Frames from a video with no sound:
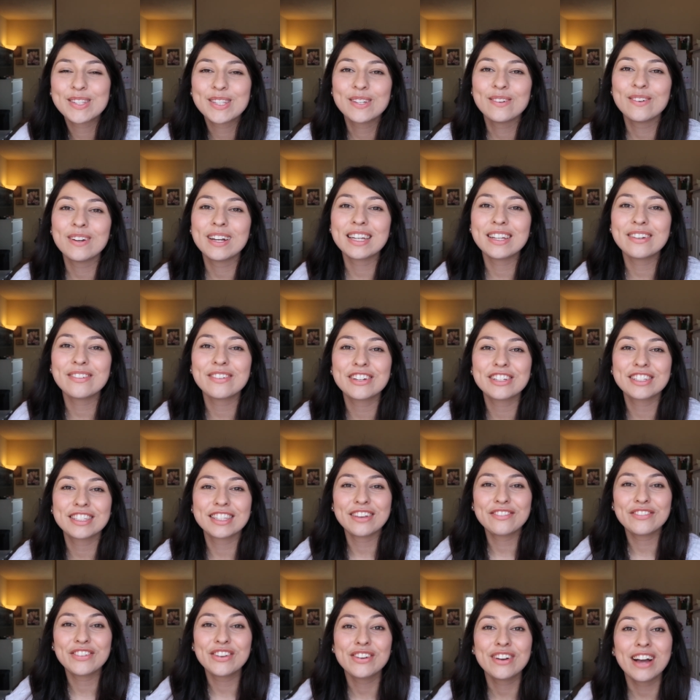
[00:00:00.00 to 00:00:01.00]
So anyways,
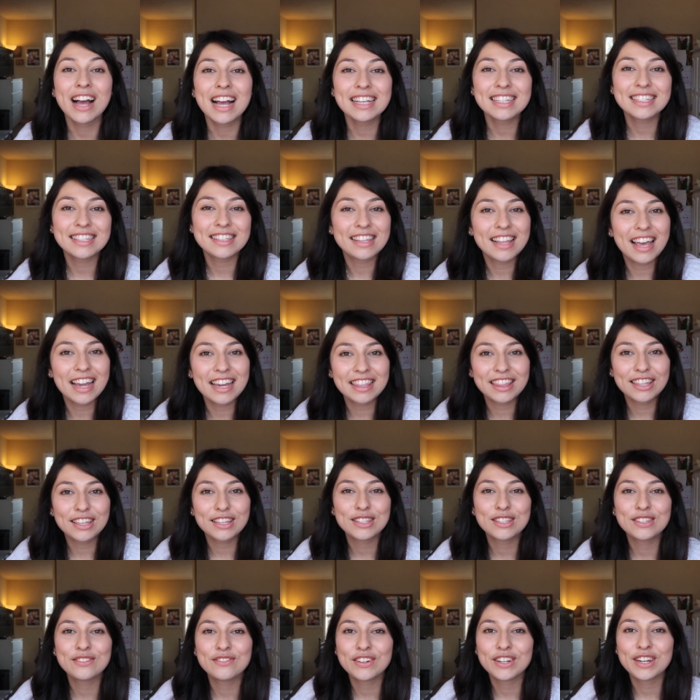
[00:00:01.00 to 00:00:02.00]
if you guys like
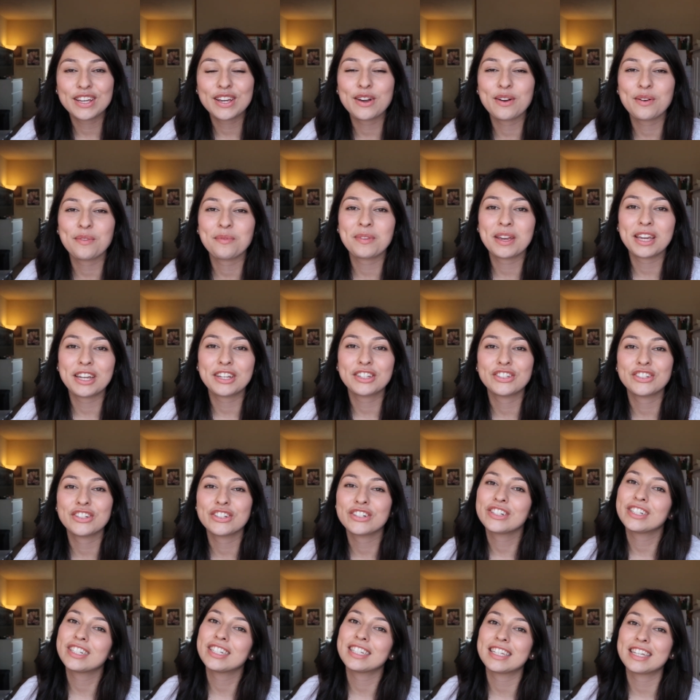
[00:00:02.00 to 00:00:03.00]
this video, make
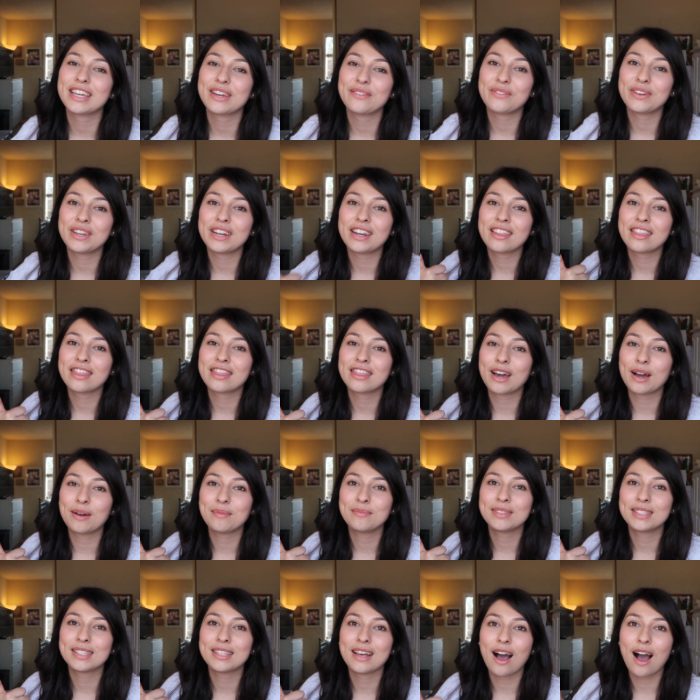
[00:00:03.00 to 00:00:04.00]
sure to give it a
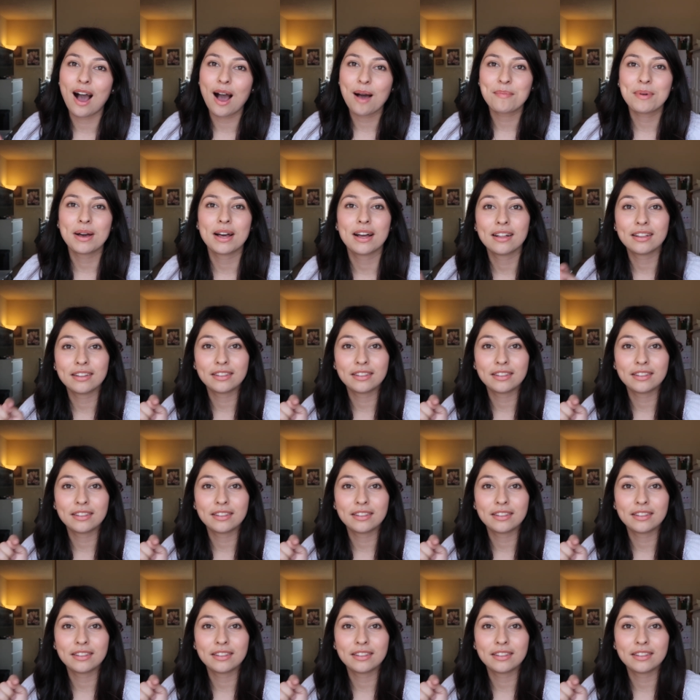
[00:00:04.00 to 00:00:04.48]
thumbs up.